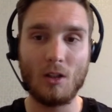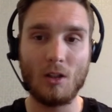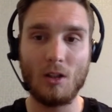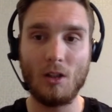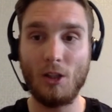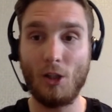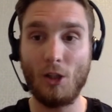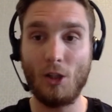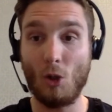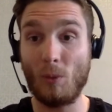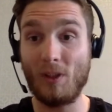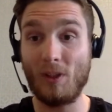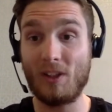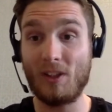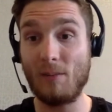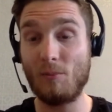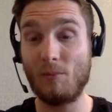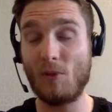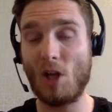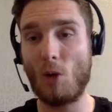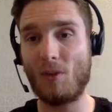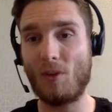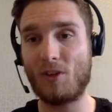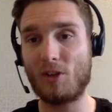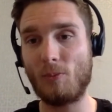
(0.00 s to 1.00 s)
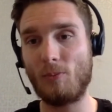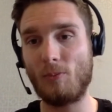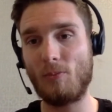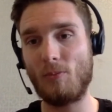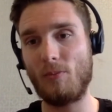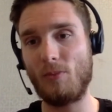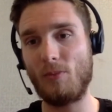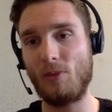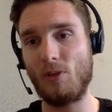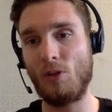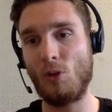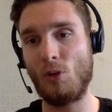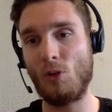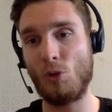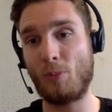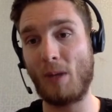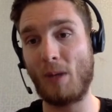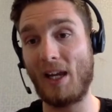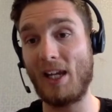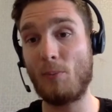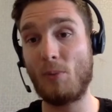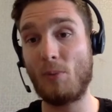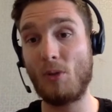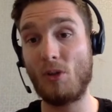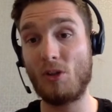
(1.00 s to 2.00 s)
you know, we teamed up with some
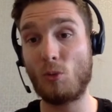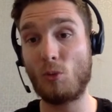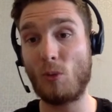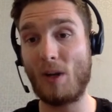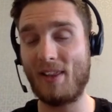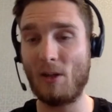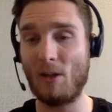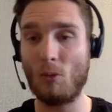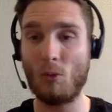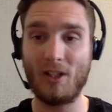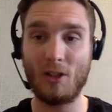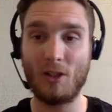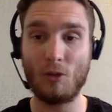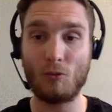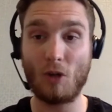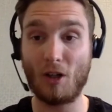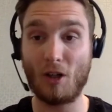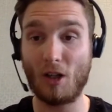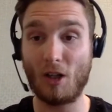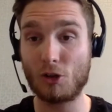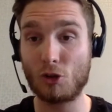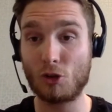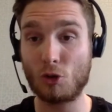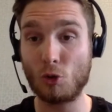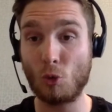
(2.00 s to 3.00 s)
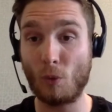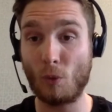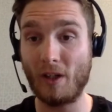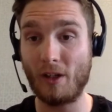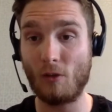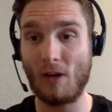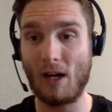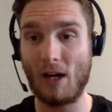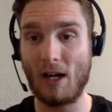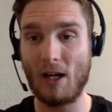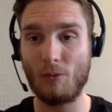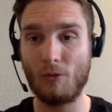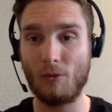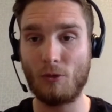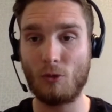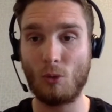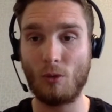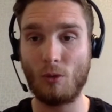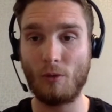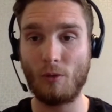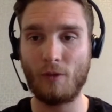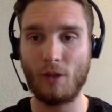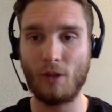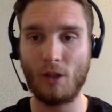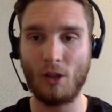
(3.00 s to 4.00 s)
newspapers where they wanted to run our story around sort
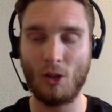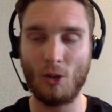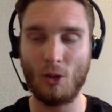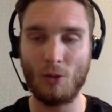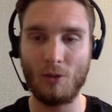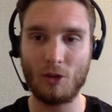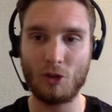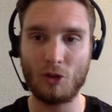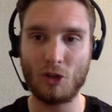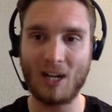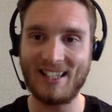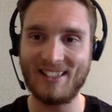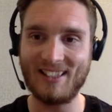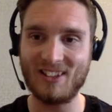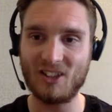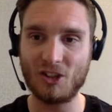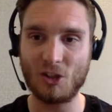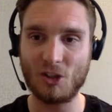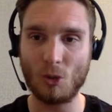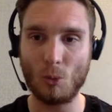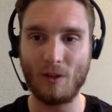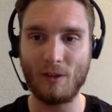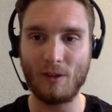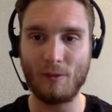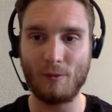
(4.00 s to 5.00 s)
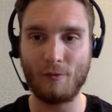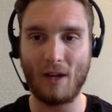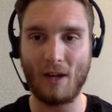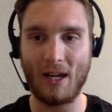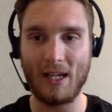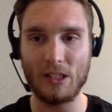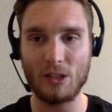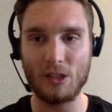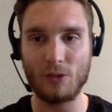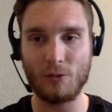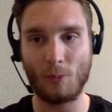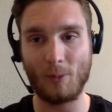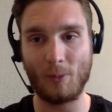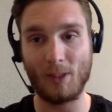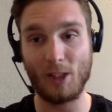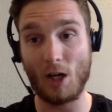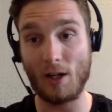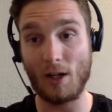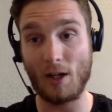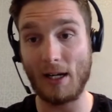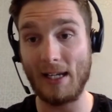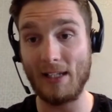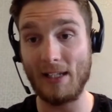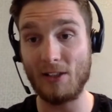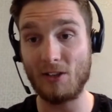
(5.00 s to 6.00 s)
of, you know, the challenges that we faced from a
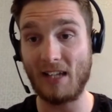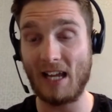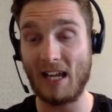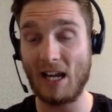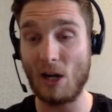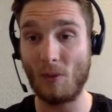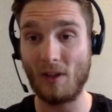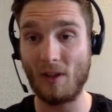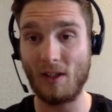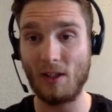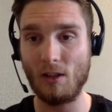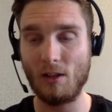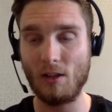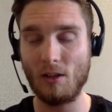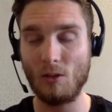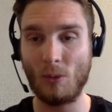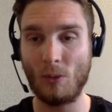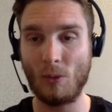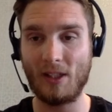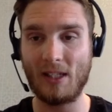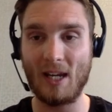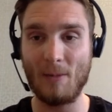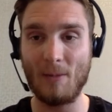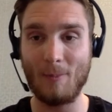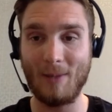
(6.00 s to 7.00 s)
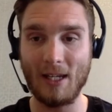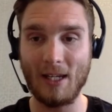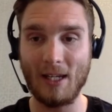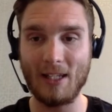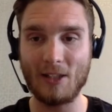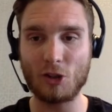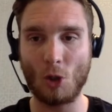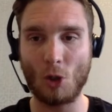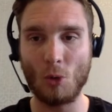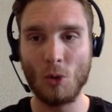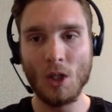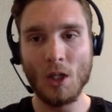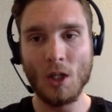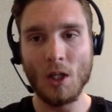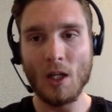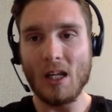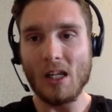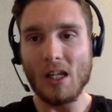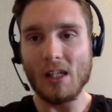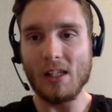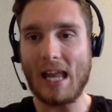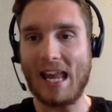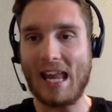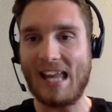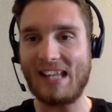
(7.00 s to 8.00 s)
young age and how we, we came here. So,
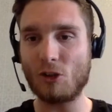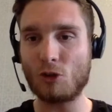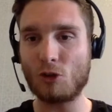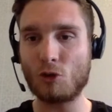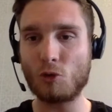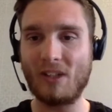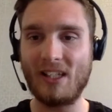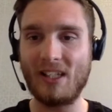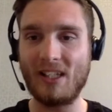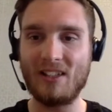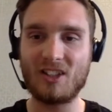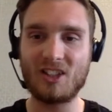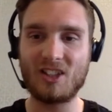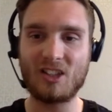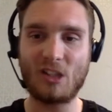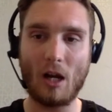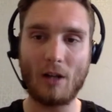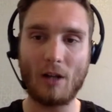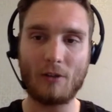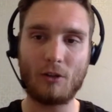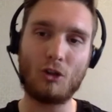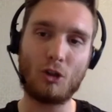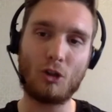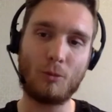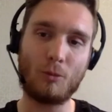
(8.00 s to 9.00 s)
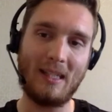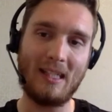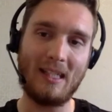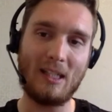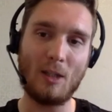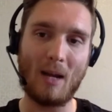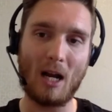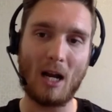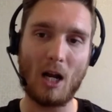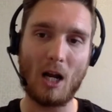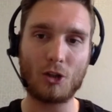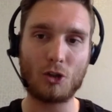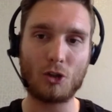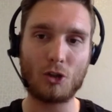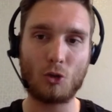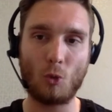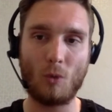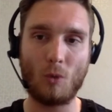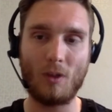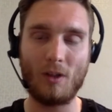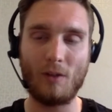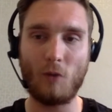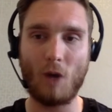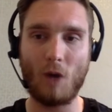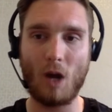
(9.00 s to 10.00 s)
yeah, just really started to speak about our
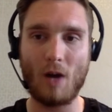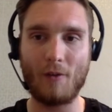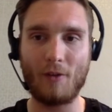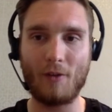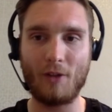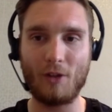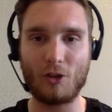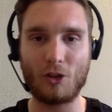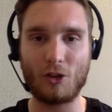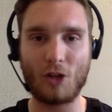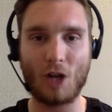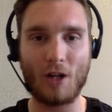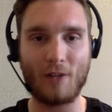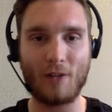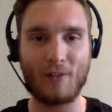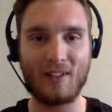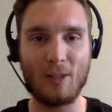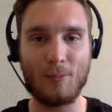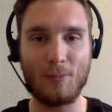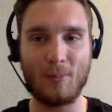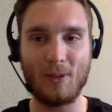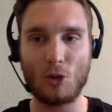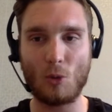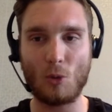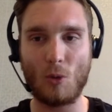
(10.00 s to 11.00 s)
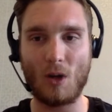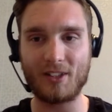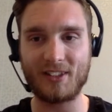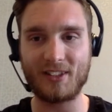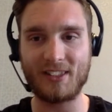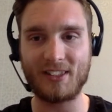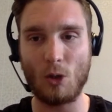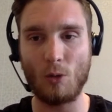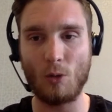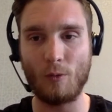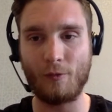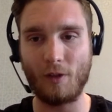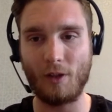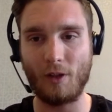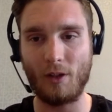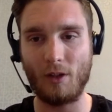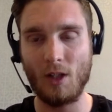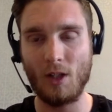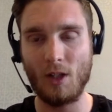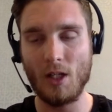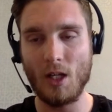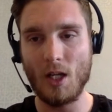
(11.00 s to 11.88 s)
story rather than just kind of keep it to ourselves. And